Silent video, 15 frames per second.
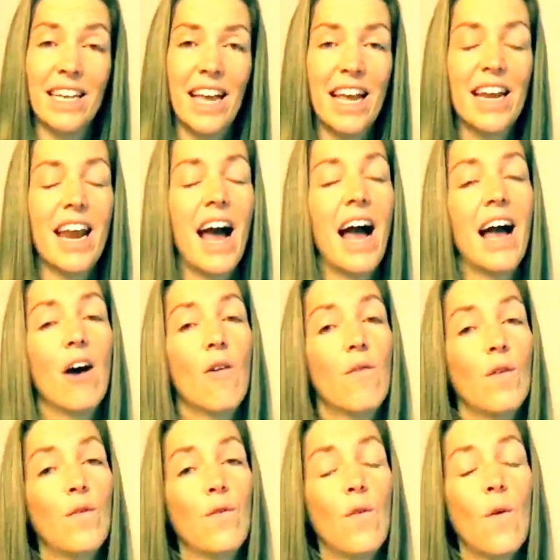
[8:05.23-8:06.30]
Inhale
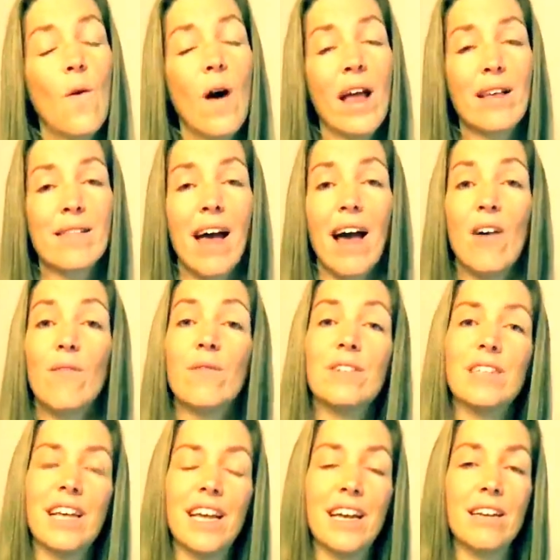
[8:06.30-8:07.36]
for 4, exhale for
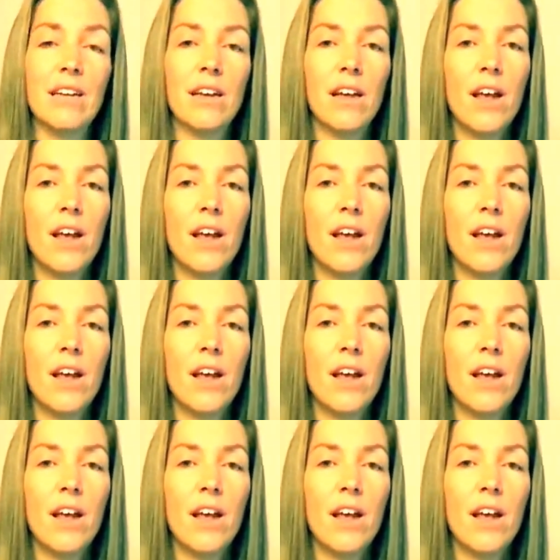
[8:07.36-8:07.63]
10.